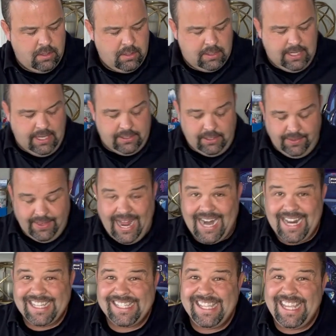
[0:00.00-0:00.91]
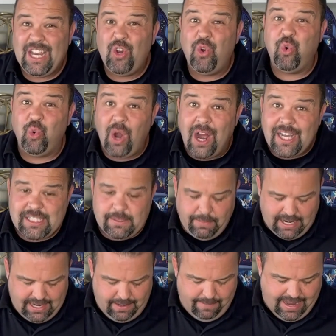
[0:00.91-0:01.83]
Okay, so that is the
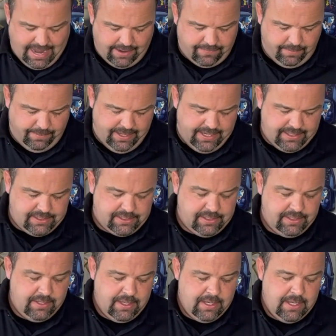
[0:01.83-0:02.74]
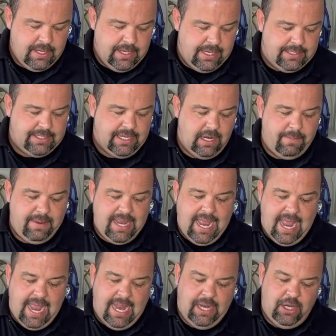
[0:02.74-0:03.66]
crossbody bag from this, is gonna
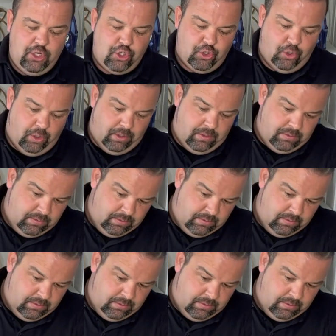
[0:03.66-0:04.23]
be Angel.